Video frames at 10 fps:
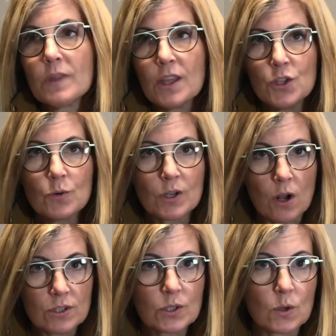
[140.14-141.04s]
you could
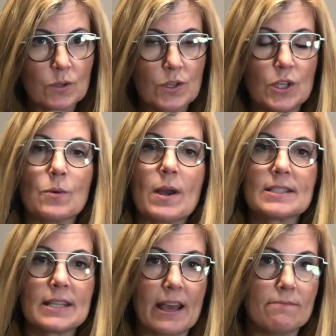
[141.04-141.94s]
also go to the
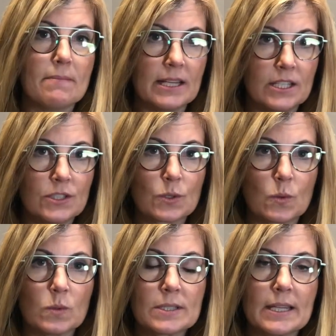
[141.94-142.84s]
U.S. They have many
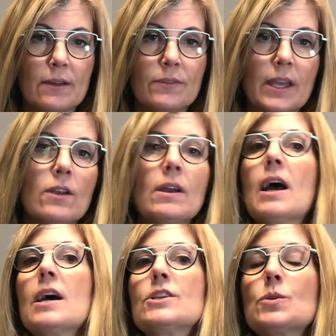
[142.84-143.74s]
schools down there.
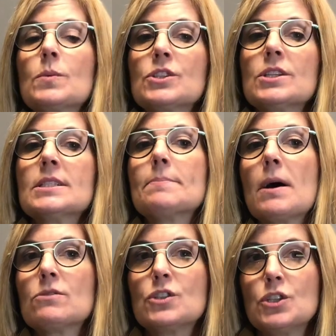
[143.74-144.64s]
Uh, tuition's
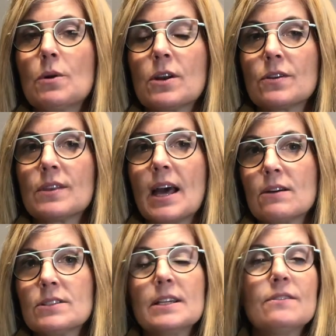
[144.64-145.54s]
about two hundred
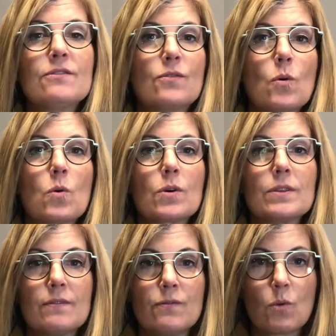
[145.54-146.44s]
thousand for
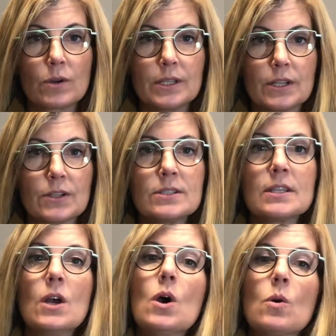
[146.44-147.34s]
the four years,
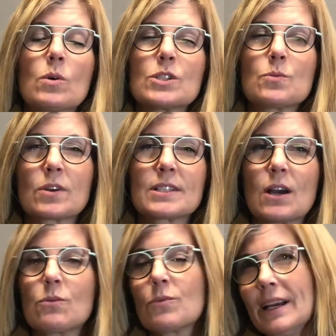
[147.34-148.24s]
which works
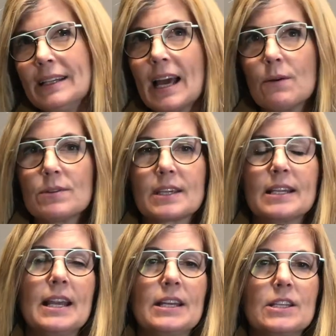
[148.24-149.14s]
out right now with the
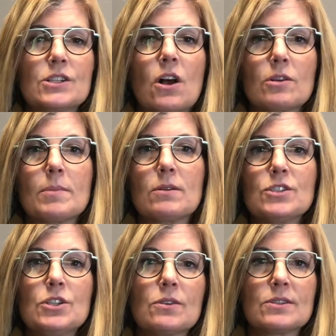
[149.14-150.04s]
Canadian dollar
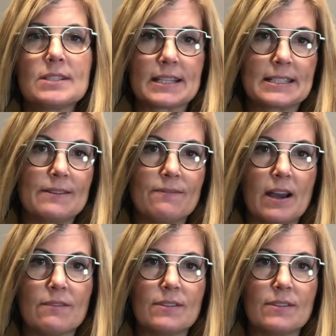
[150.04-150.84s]
about two hundred sixty-five